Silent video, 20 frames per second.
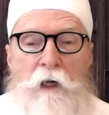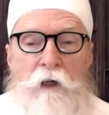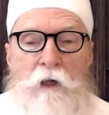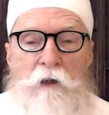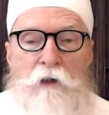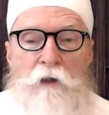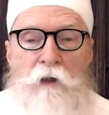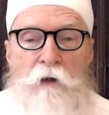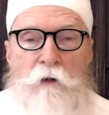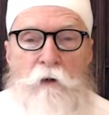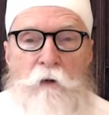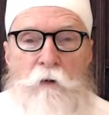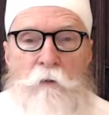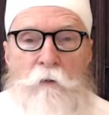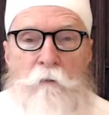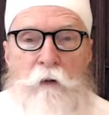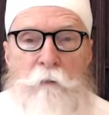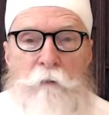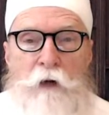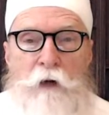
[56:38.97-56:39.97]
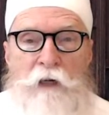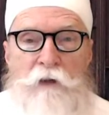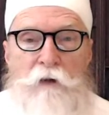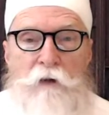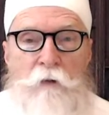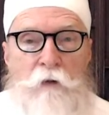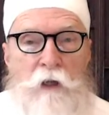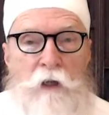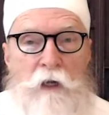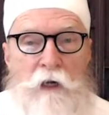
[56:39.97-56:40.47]
to be present
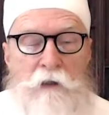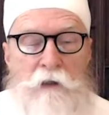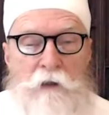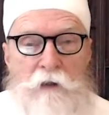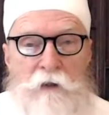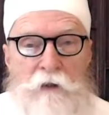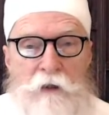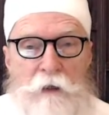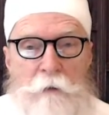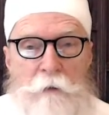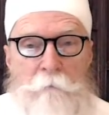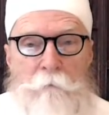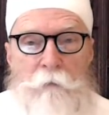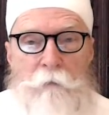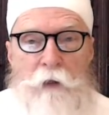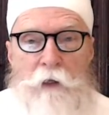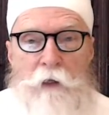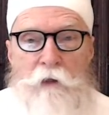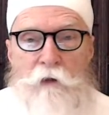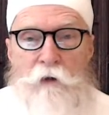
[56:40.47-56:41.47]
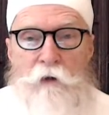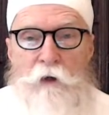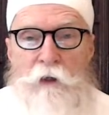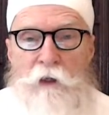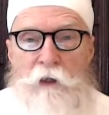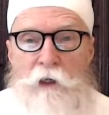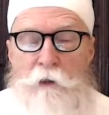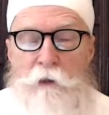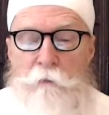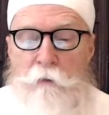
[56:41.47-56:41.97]
with us during
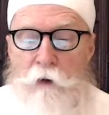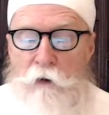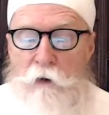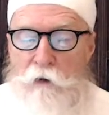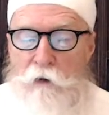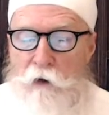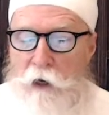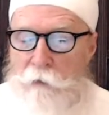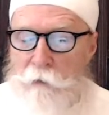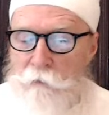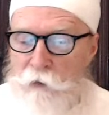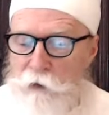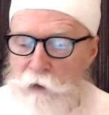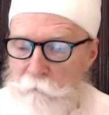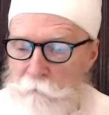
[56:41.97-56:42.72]
these programs.